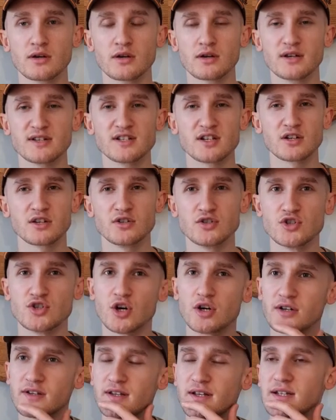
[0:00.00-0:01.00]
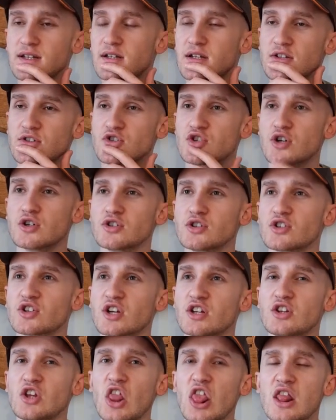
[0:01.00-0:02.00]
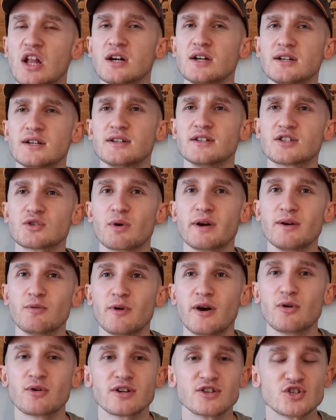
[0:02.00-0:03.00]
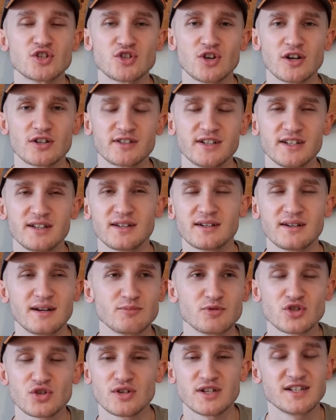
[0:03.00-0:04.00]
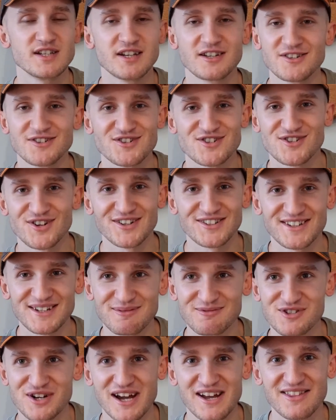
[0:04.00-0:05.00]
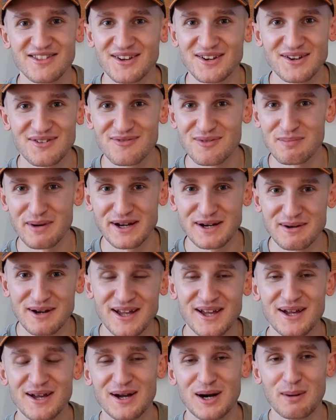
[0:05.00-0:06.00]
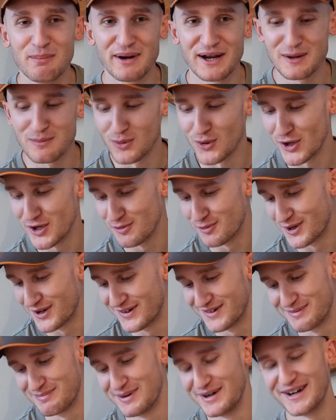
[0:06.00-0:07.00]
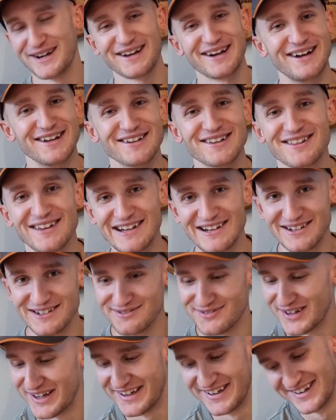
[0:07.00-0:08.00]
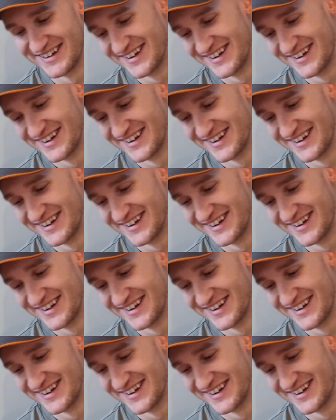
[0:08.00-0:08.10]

is it conjuncted, conjunct, con, it's quite well constructed. I'm just going to say constructed. I'm trying to think of the big, a big boy word, but I can't think of it.